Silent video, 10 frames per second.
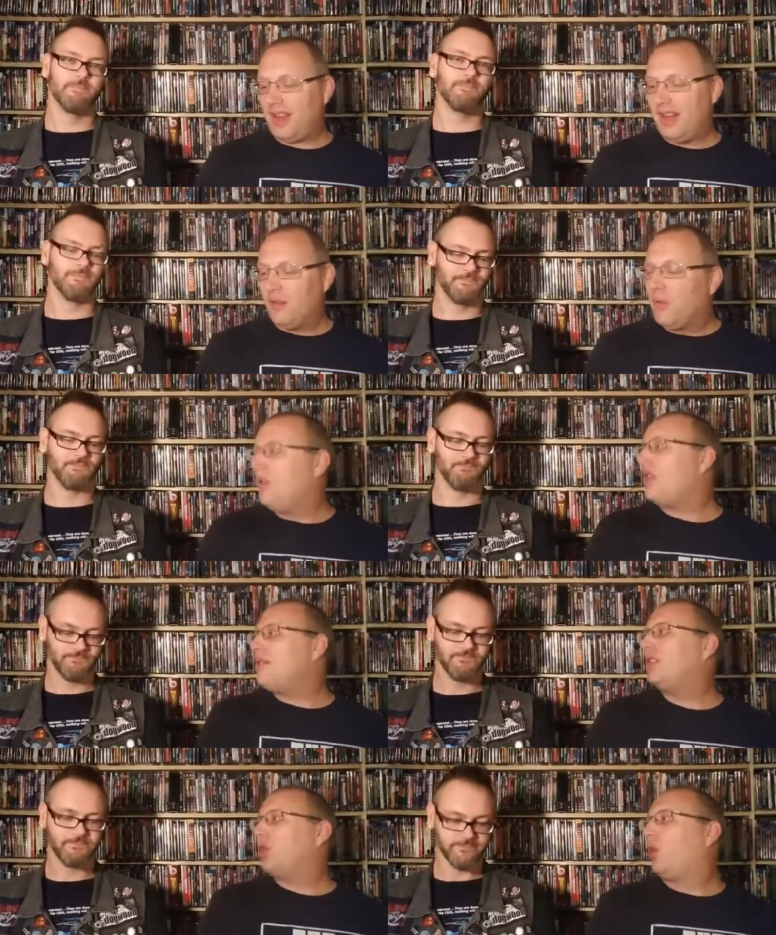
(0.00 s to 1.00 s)
Speaker 1: it would have
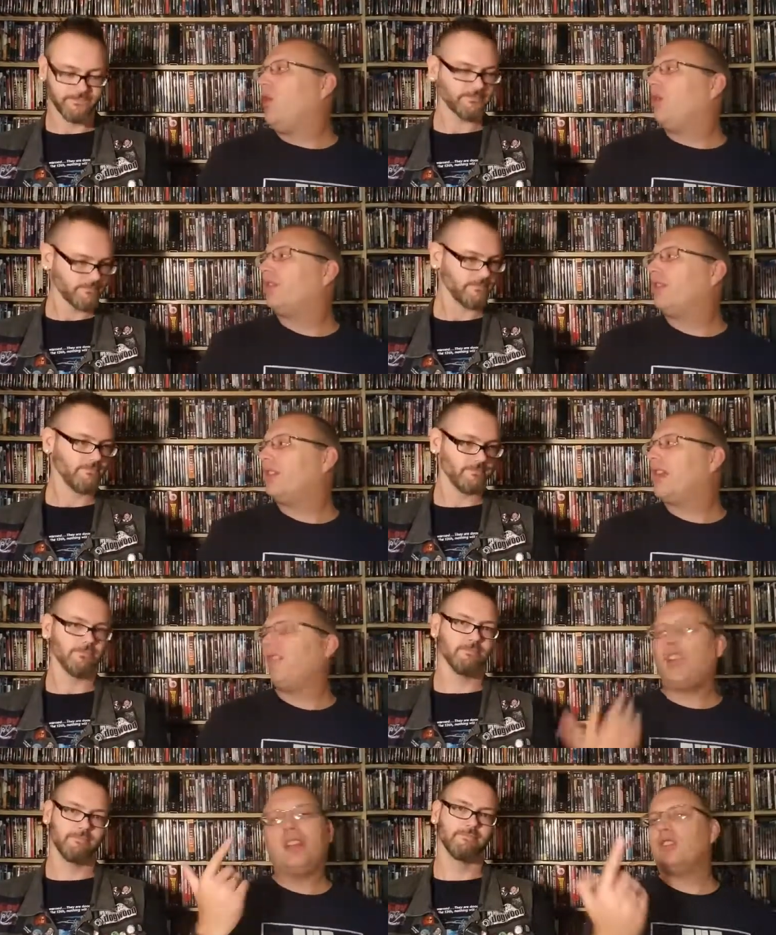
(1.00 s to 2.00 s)
been cool for if
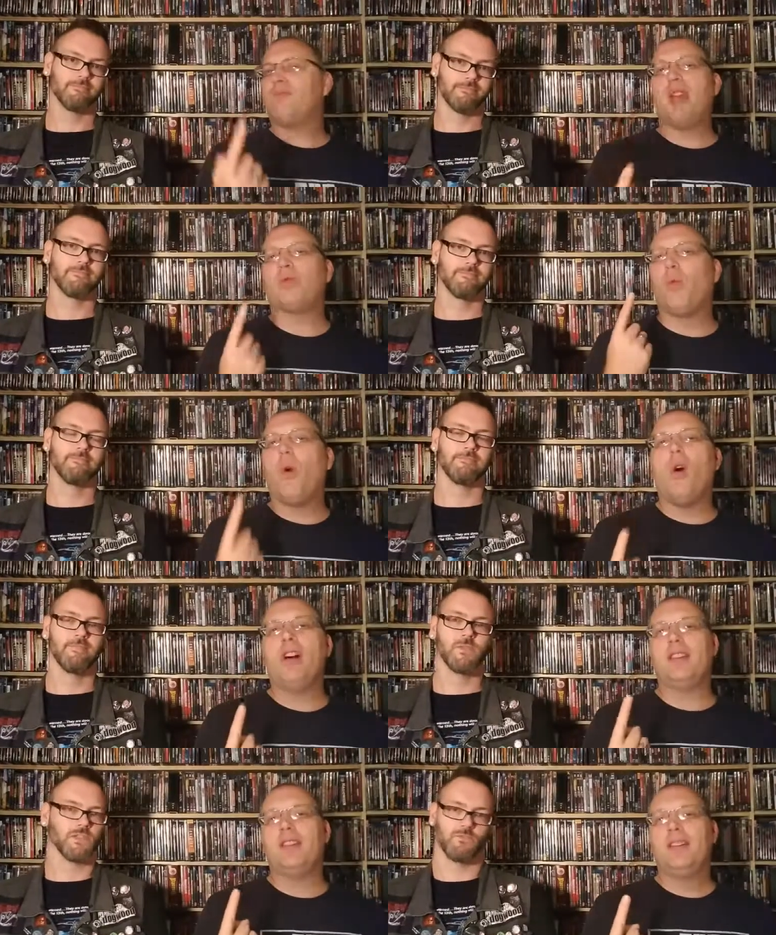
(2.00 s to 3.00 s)
they just picked one,
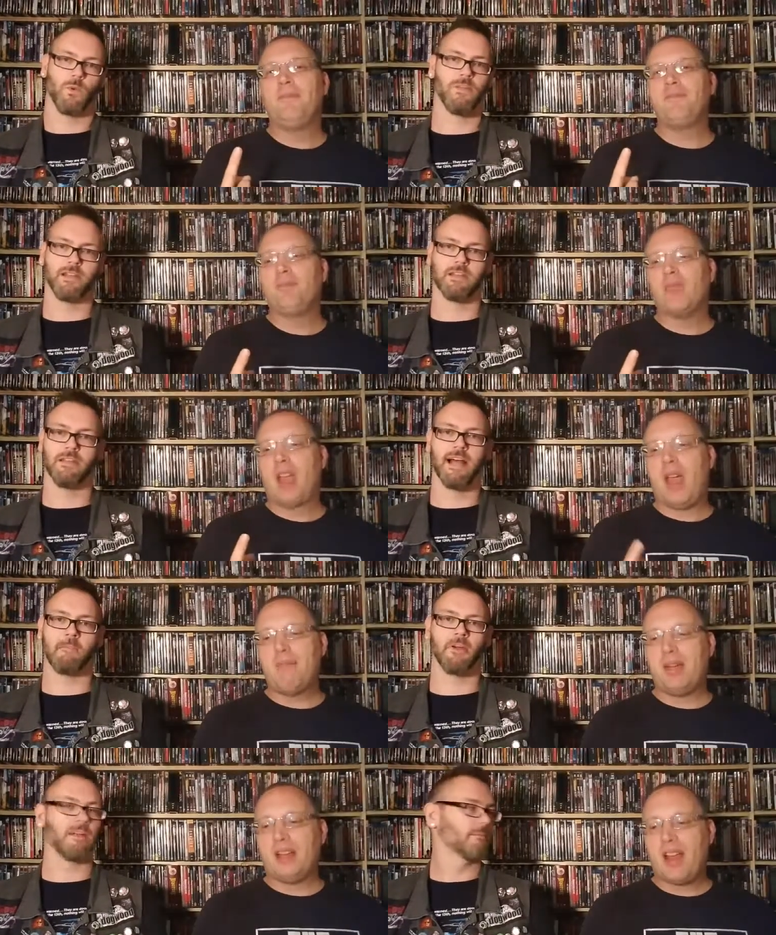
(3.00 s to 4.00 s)
just one thing to like, and
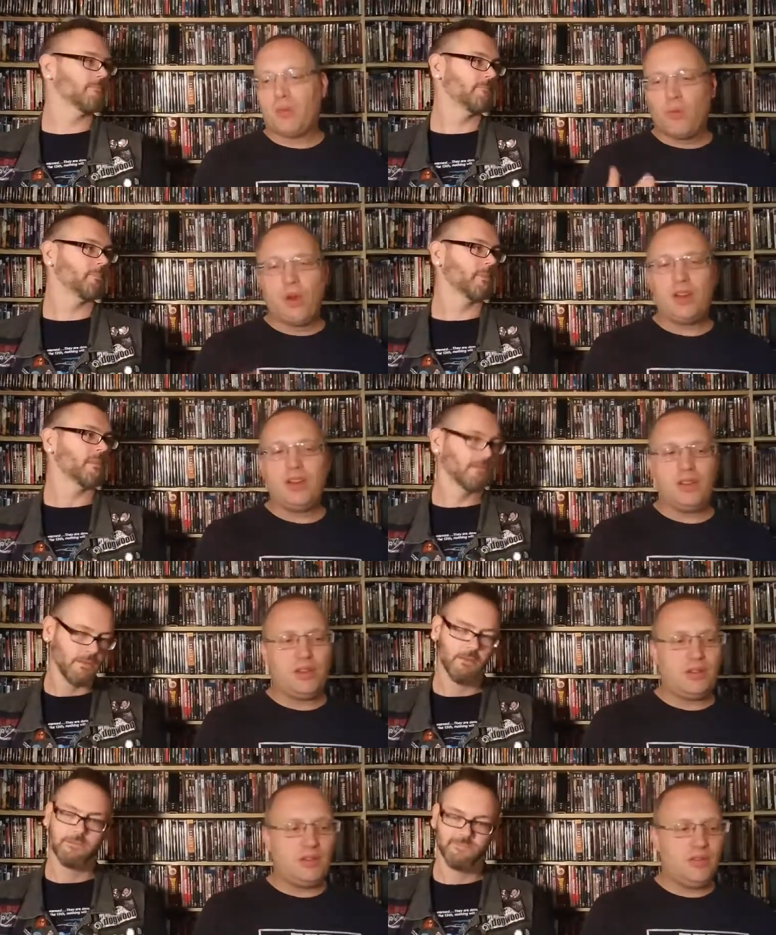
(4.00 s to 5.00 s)
been like, we're gonna
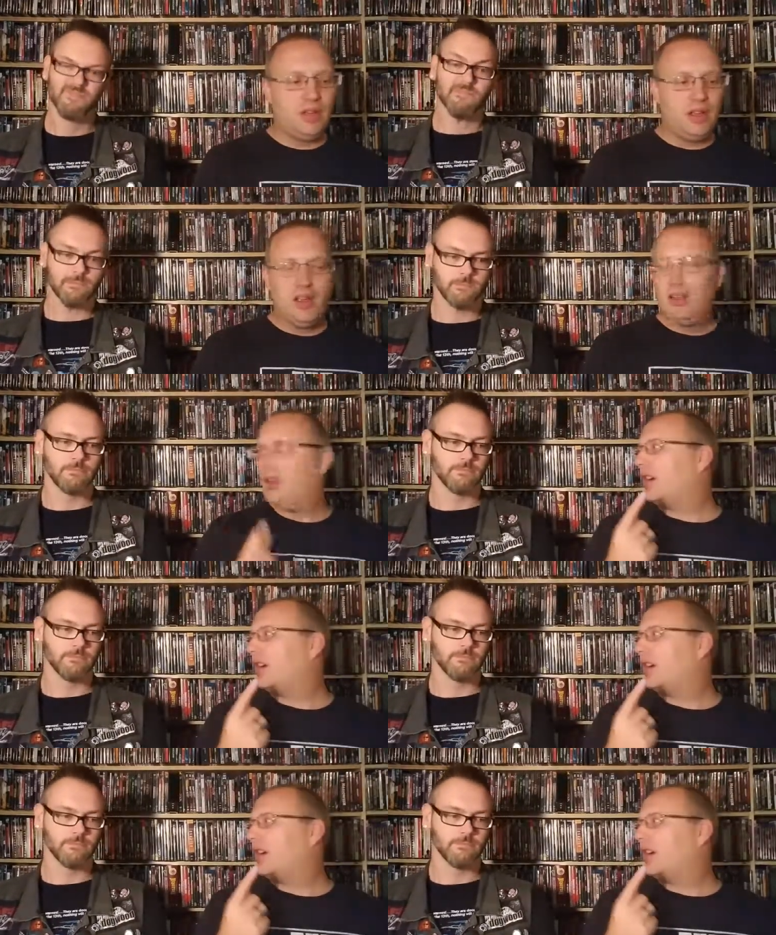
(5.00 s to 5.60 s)
do a